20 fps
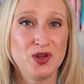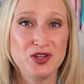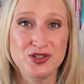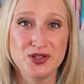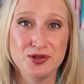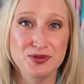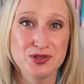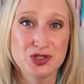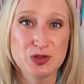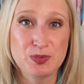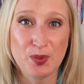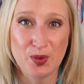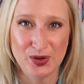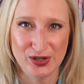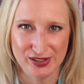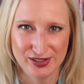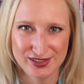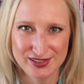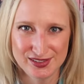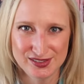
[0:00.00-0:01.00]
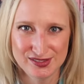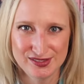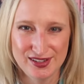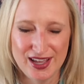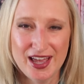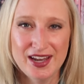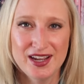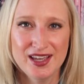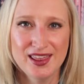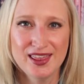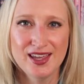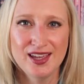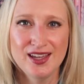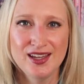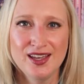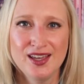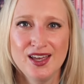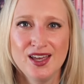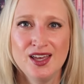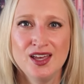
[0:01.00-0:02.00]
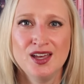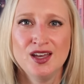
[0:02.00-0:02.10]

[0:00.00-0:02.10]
want to spoil anything.